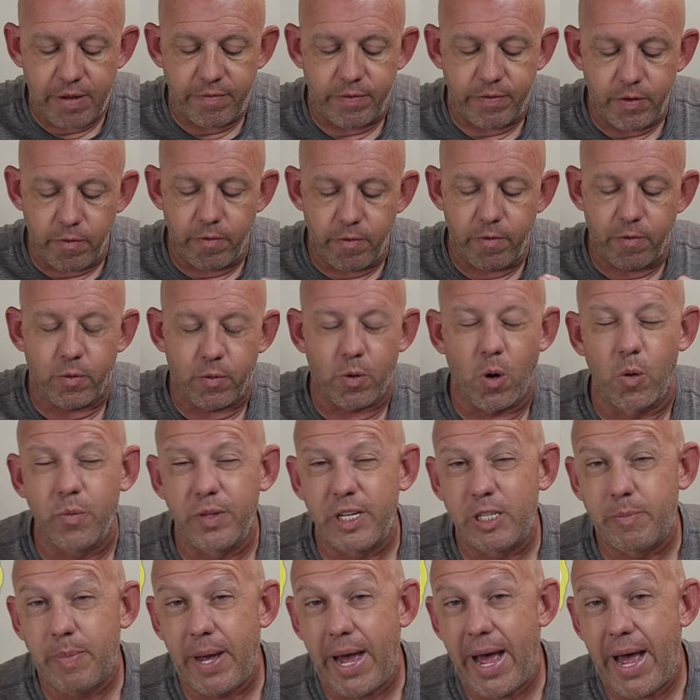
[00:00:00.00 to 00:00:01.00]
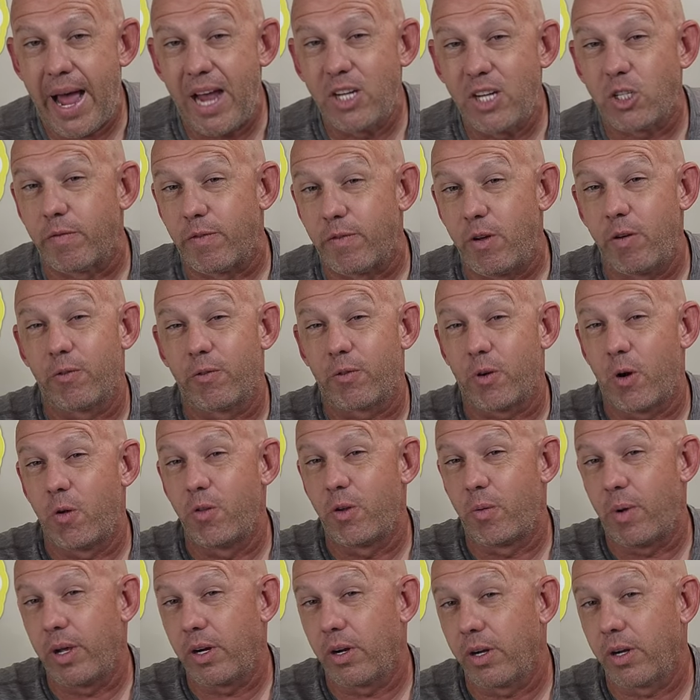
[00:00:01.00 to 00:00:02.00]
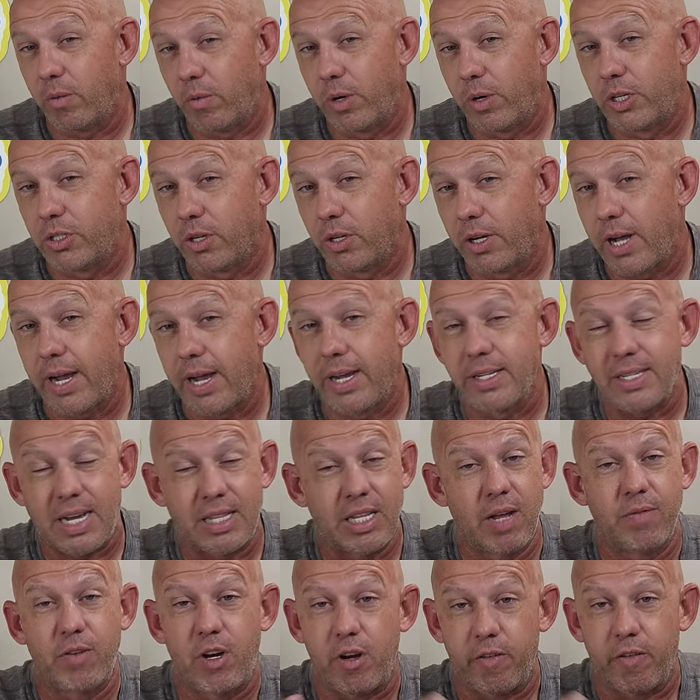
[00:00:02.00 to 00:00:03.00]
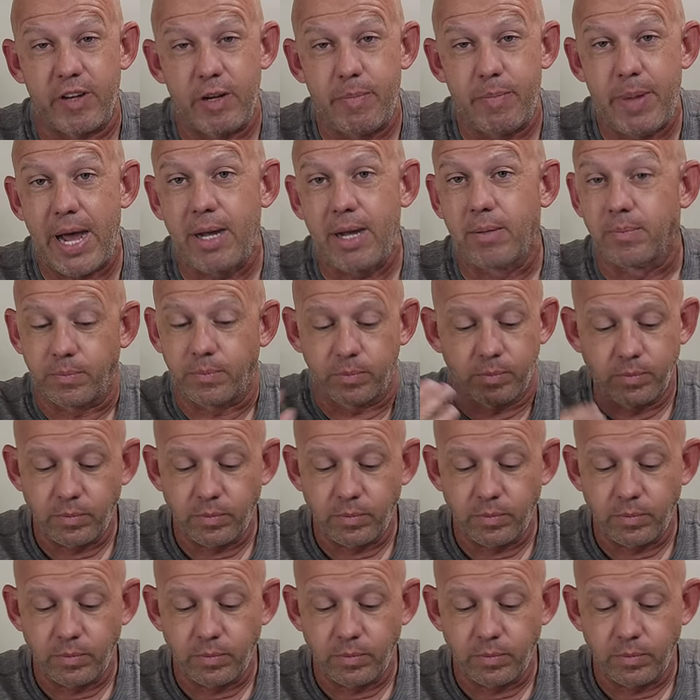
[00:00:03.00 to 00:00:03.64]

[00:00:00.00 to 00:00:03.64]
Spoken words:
If you've thrown these bags, or if you've thrown the original Kakis, I'd love to hear your feedback.